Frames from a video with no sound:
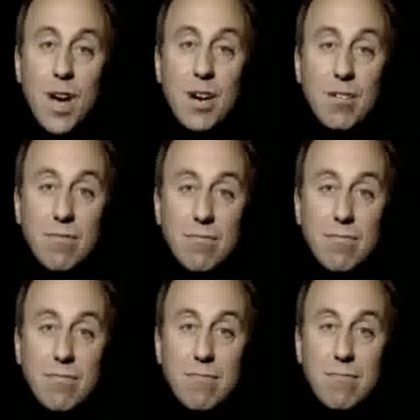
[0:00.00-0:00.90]
Well,
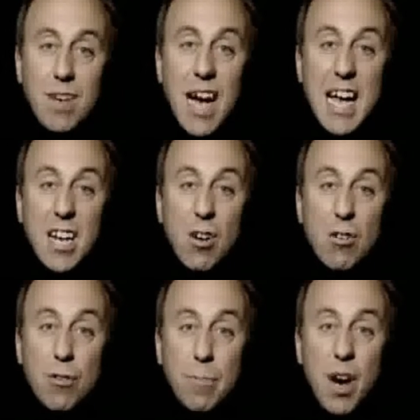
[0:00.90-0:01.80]
I hate
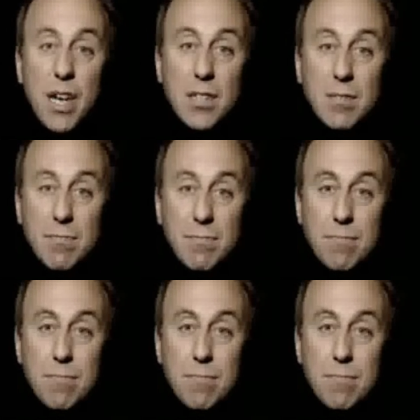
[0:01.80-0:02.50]
long goodbyes.